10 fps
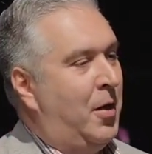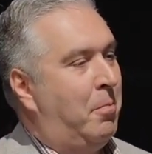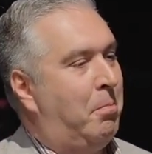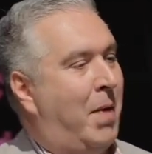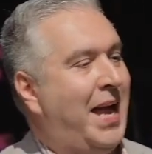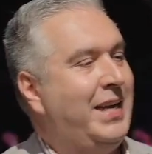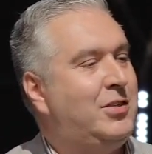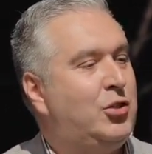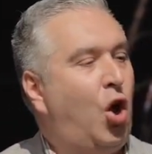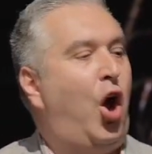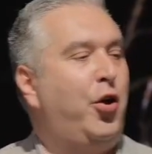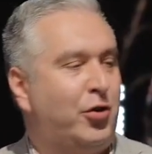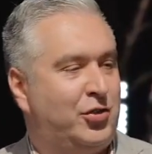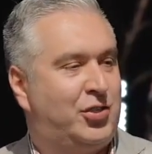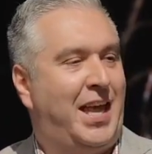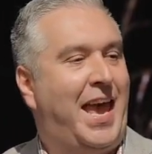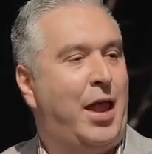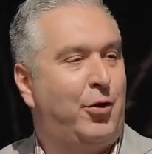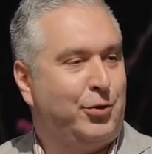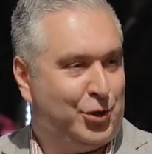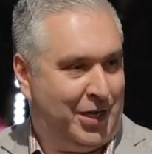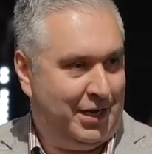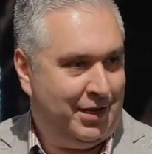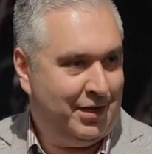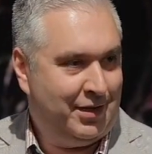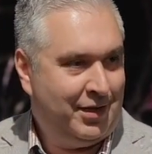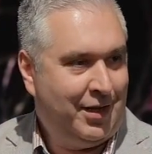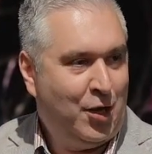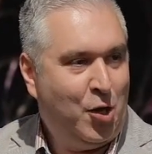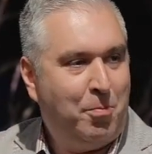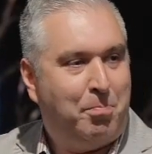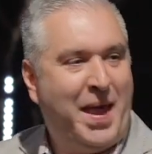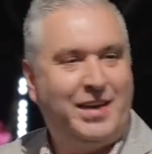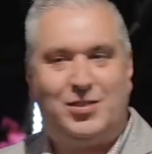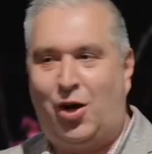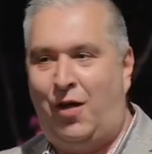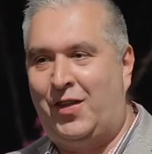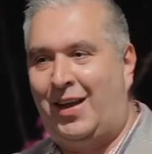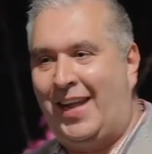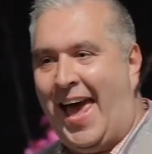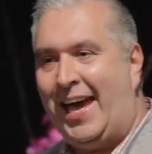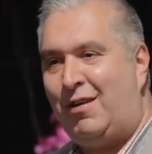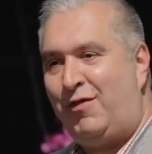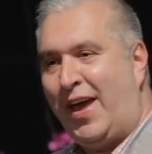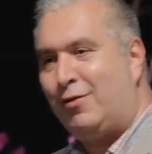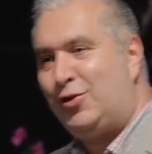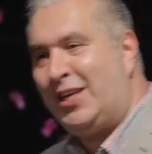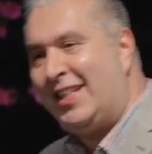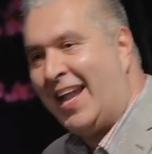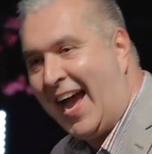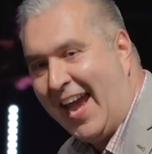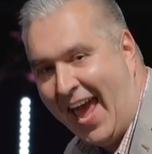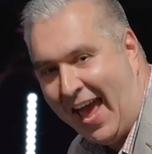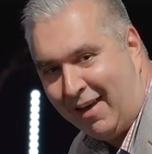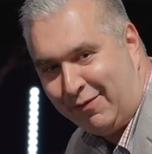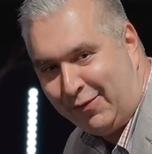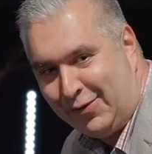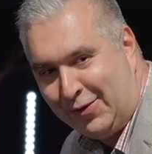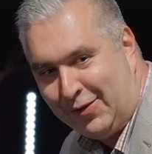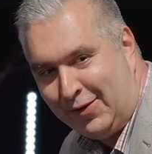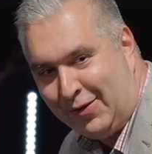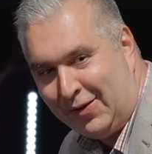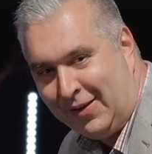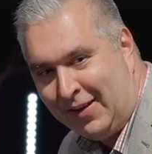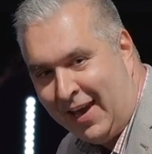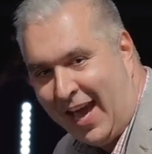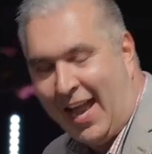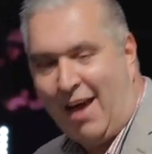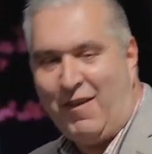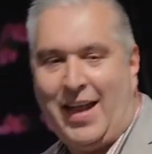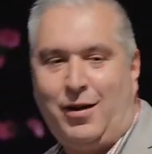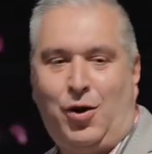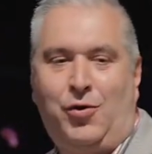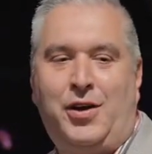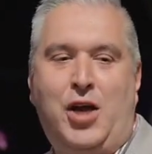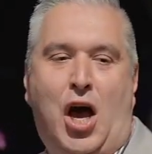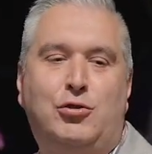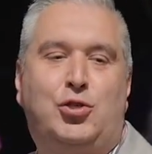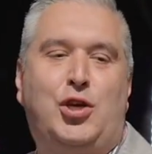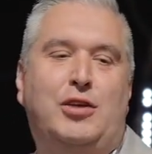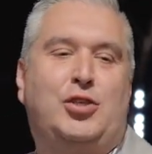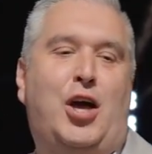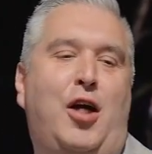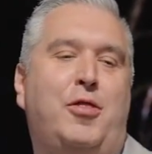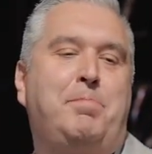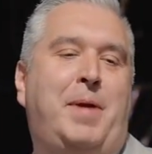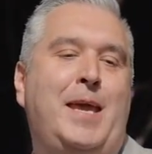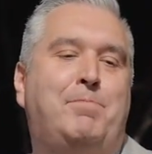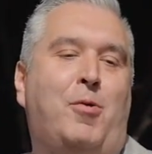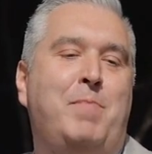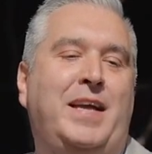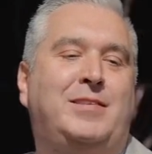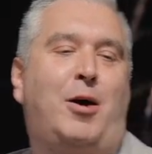my daughter's energy based on the lack of energy that I have. And I've had to learn to not judge other people based